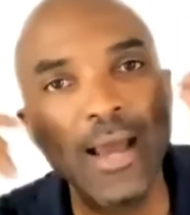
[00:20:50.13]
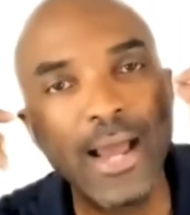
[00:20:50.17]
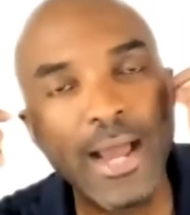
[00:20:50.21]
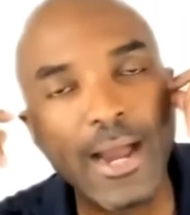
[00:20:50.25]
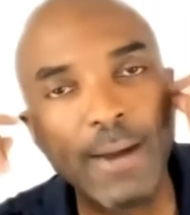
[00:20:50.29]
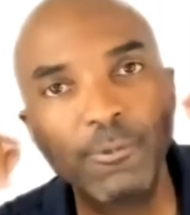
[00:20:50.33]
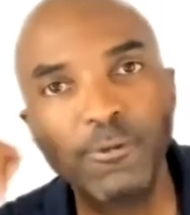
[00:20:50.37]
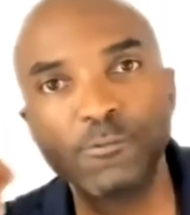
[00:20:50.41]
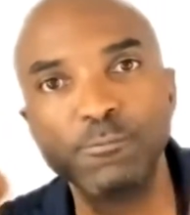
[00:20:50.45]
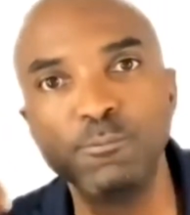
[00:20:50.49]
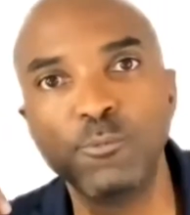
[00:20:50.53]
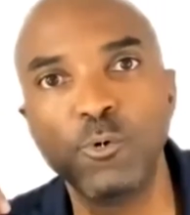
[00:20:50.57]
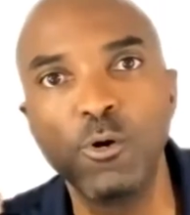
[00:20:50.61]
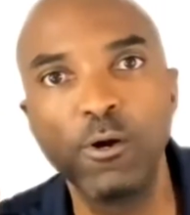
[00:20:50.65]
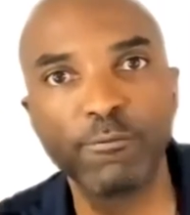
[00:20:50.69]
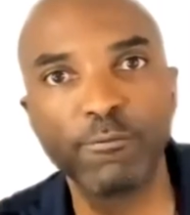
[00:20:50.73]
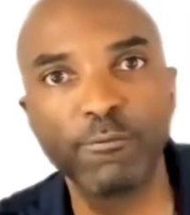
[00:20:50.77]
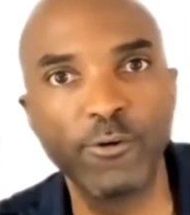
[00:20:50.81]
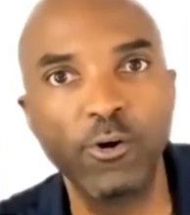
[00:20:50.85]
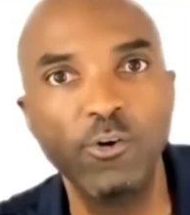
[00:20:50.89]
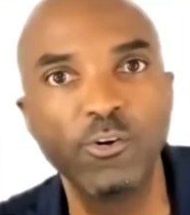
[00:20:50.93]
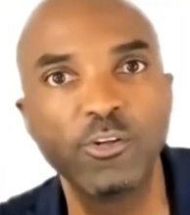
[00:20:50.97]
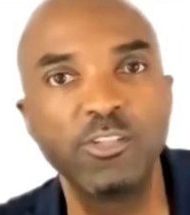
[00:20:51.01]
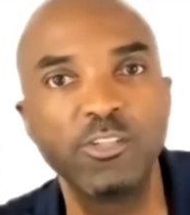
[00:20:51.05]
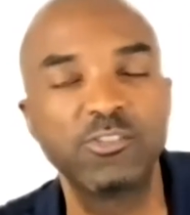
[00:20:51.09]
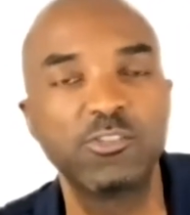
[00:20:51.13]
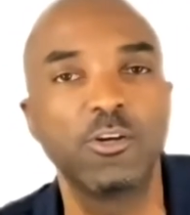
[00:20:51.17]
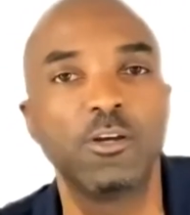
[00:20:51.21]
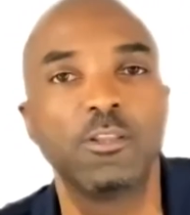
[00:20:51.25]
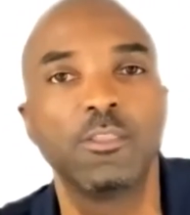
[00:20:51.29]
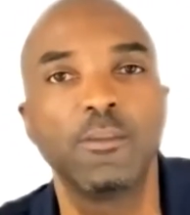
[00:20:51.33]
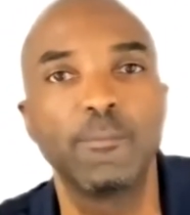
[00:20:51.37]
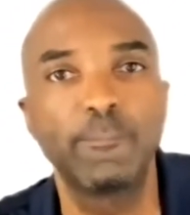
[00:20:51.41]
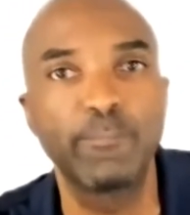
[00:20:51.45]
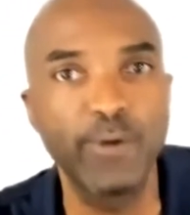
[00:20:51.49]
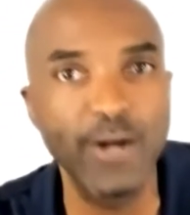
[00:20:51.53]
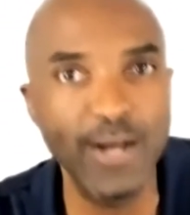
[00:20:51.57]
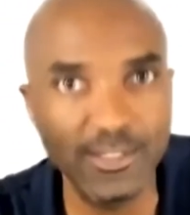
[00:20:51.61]
I was more focused on
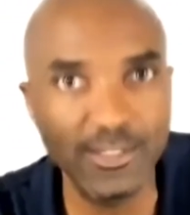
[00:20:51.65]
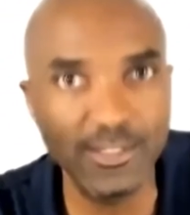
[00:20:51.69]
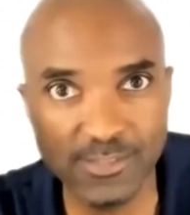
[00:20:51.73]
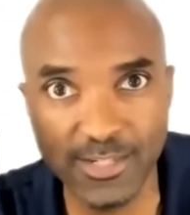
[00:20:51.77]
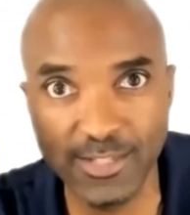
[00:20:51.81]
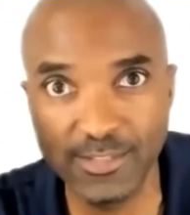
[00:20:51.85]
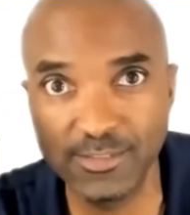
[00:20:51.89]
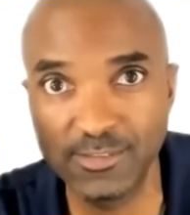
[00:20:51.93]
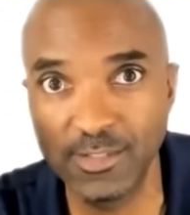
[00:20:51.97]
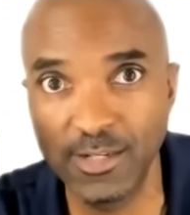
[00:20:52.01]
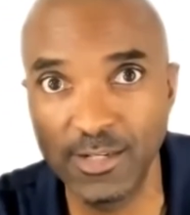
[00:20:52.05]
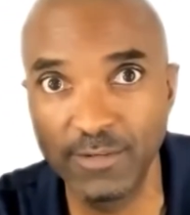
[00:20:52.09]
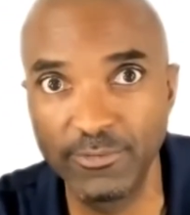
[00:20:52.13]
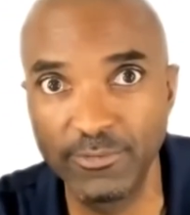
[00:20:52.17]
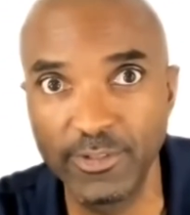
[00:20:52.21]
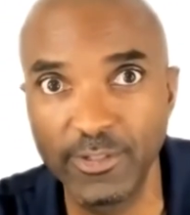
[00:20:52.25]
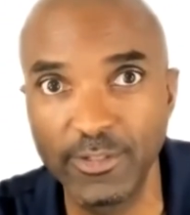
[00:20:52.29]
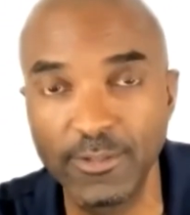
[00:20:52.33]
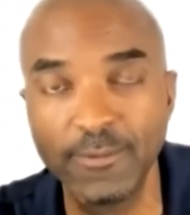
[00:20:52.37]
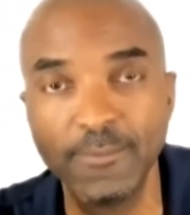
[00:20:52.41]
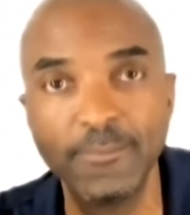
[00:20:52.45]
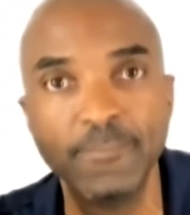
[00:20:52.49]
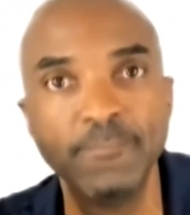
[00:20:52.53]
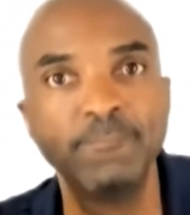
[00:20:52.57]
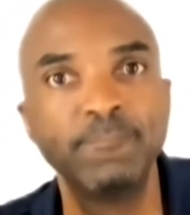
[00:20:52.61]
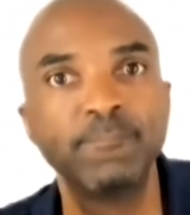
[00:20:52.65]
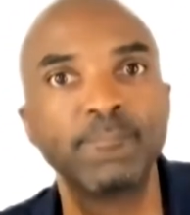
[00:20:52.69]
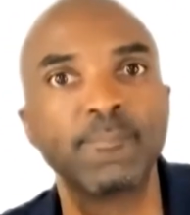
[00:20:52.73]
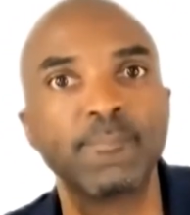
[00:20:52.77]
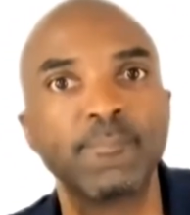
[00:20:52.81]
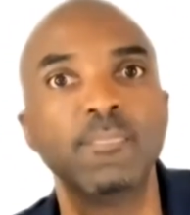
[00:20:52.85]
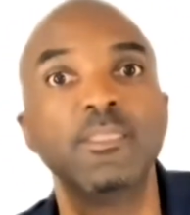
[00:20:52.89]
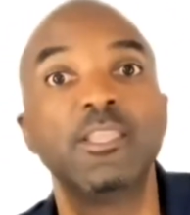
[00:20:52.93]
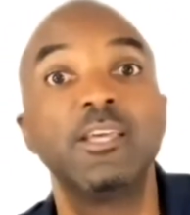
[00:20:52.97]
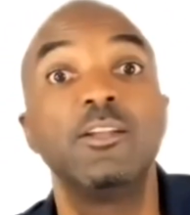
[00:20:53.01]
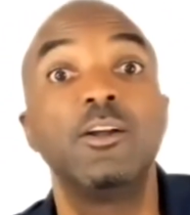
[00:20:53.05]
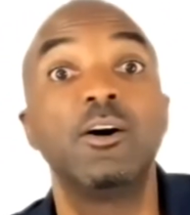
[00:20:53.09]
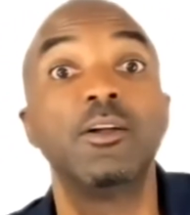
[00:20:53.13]
the process of it
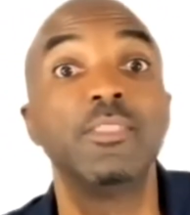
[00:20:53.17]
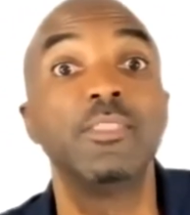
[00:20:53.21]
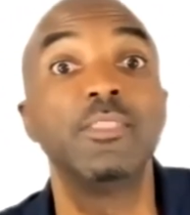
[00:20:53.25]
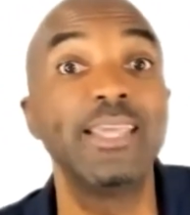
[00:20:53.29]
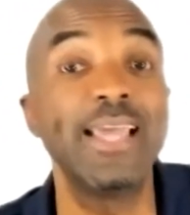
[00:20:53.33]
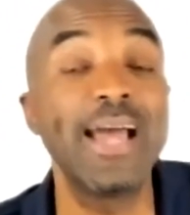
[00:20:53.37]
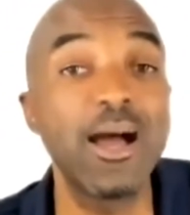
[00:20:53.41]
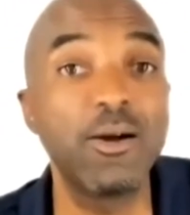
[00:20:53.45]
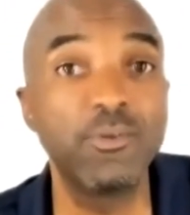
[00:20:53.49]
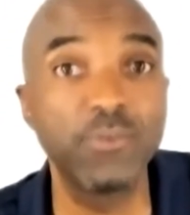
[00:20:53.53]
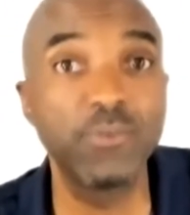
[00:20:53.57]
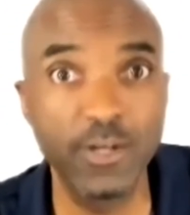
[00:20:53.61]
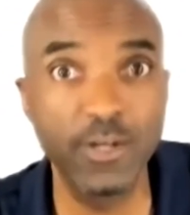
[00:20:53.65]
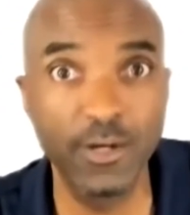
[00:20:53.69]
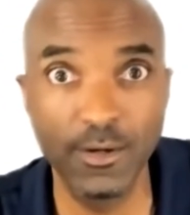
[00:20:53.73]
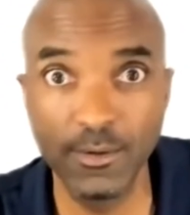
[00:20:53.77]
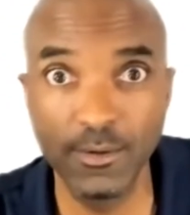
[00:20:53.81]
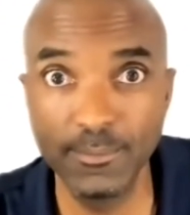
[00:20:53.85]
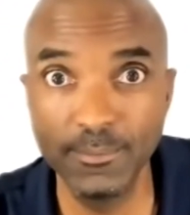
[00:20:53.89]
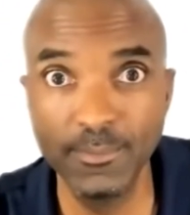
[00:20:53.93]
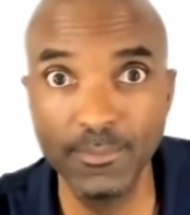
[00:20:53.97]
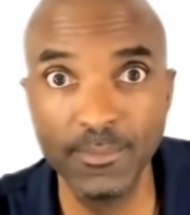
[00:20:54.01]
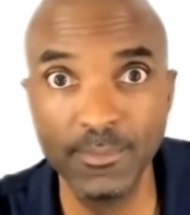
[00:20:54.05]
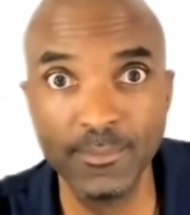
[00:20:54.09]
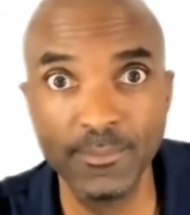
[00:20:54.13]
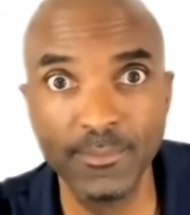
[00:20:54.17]
than on the outcome.